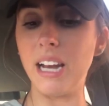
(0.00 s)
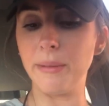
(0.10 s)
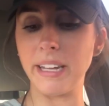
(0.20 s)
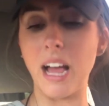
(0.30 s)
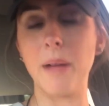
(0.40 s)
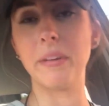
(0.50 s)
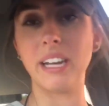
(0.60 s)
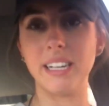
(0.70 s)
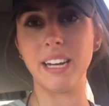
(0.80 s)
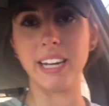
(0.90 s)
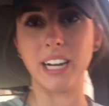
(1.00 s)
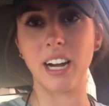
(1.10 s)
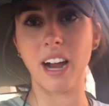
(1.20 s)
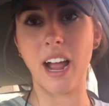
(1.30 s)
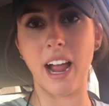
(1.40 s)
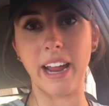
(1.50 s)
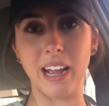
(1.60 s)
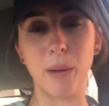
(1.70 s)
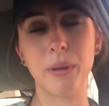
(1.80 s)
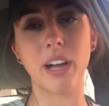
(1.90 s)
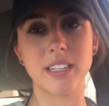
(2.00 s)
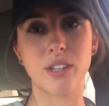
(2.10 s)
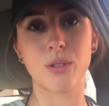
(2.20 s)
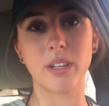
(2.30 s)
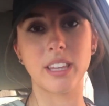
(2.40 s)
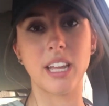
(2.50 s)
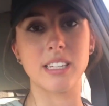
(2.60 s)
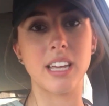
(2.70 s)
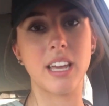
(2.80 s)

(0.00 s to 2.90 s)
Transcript: Anyway, yeah, I'm gonna end it here. I hope you guys enjoyed this.